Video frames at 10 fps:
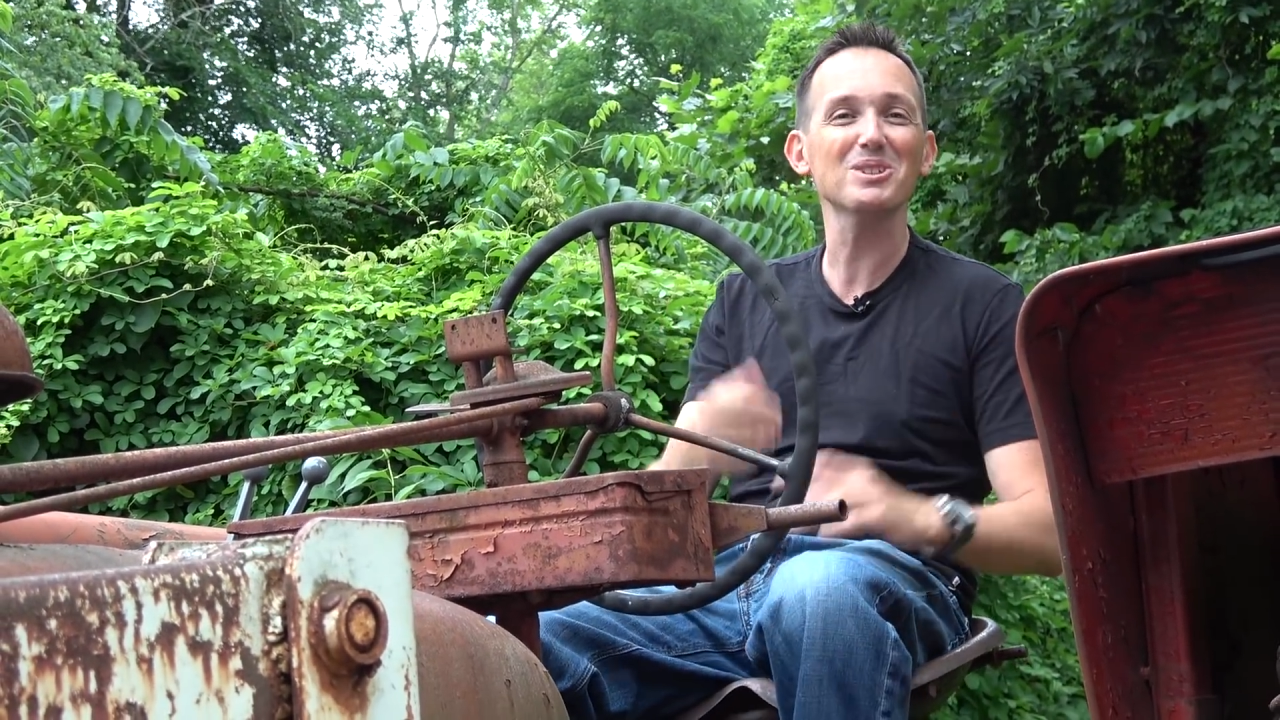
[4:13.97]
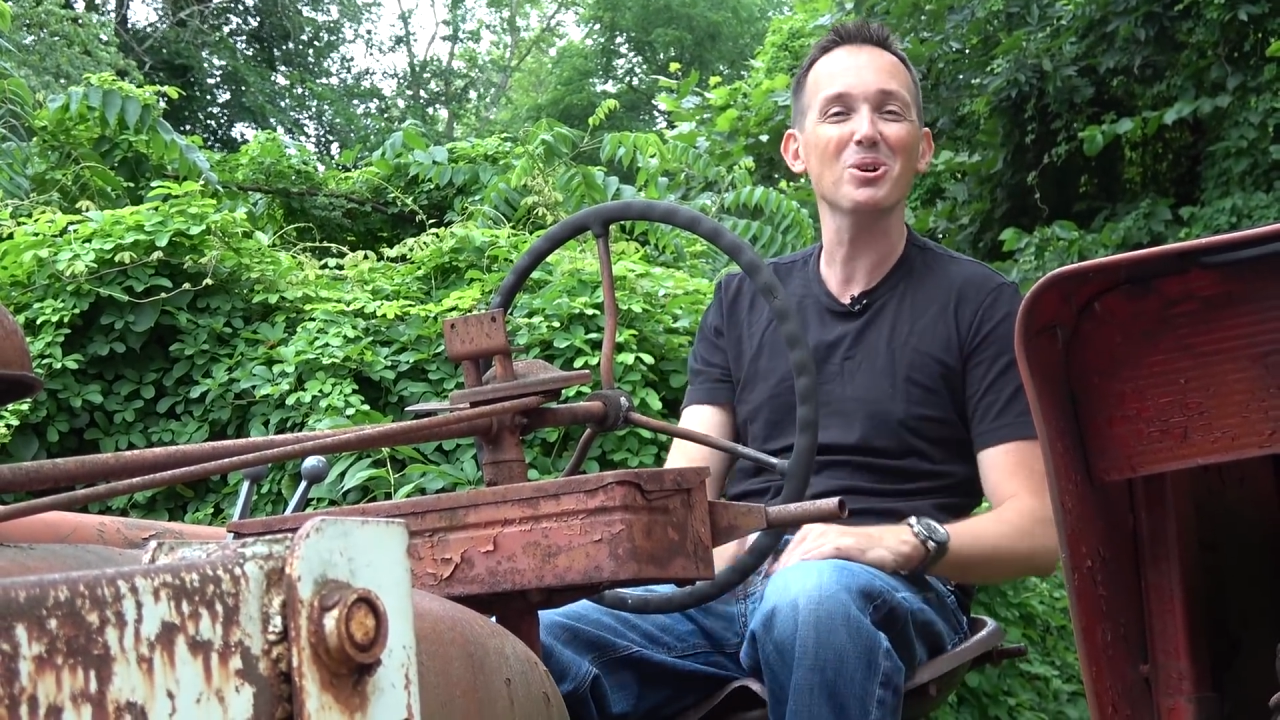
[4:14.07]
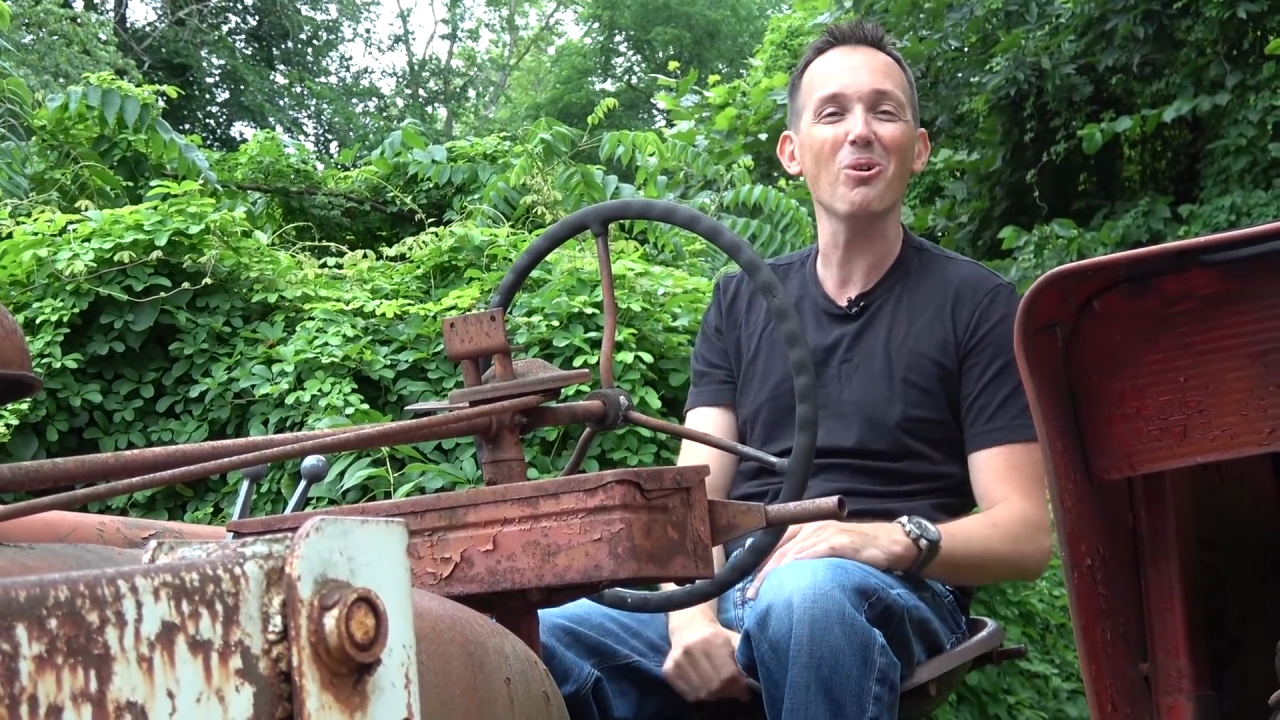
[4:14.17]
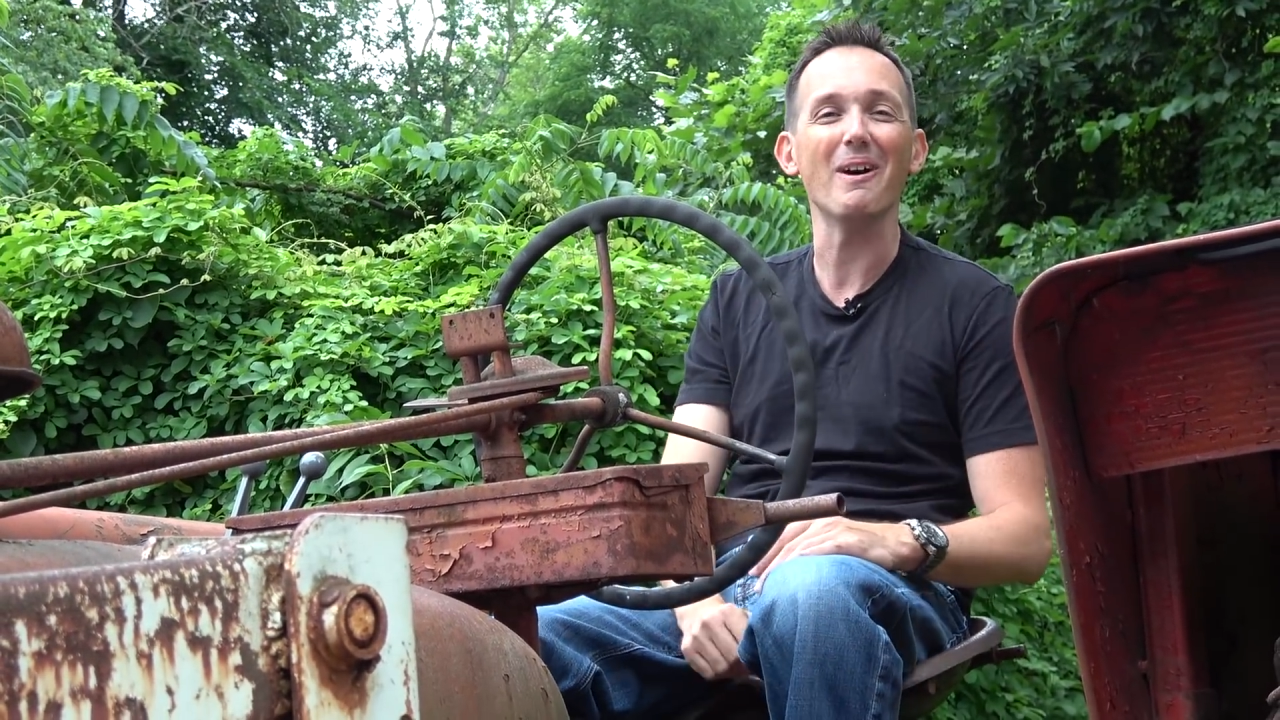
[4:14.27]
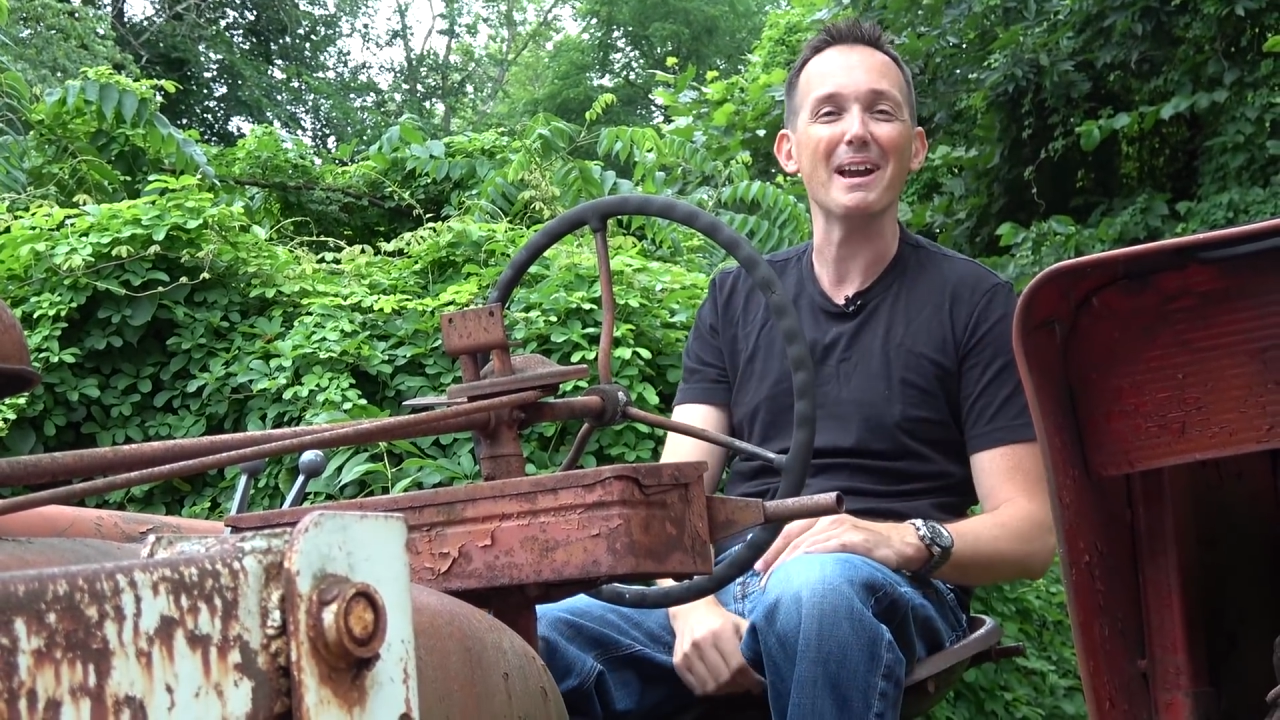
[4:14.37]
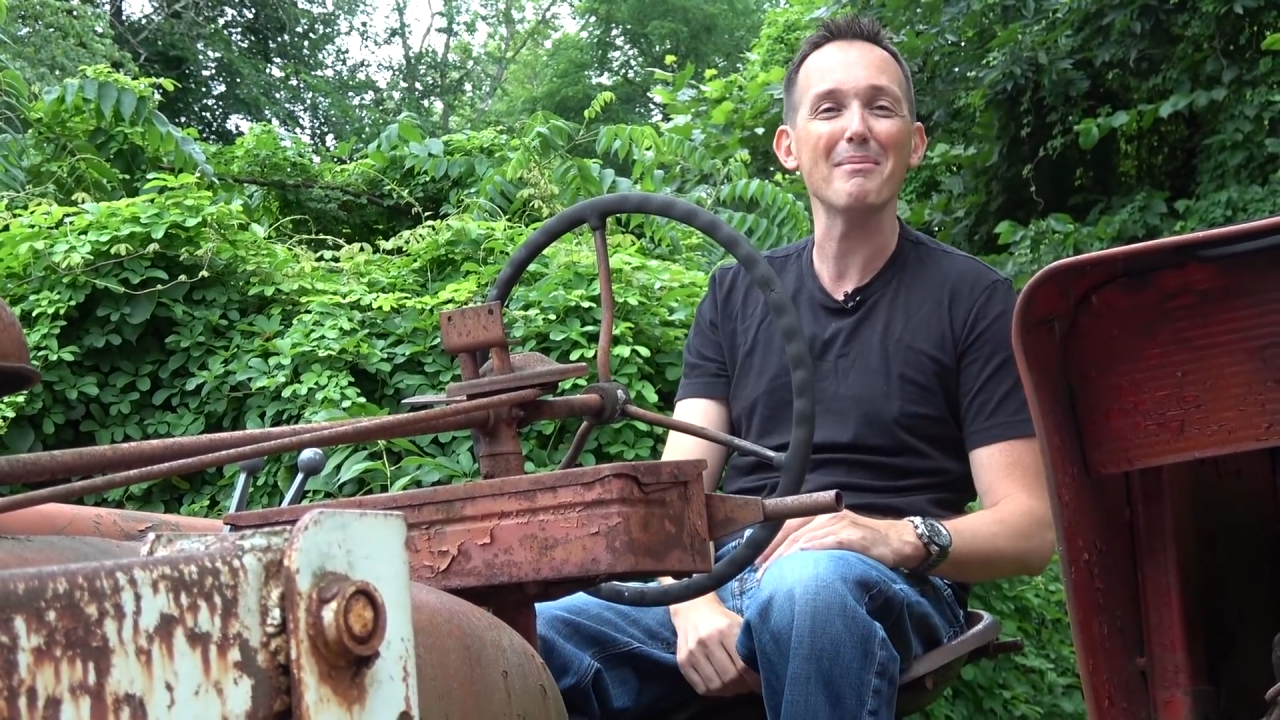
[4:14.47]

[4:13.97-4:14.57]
toy.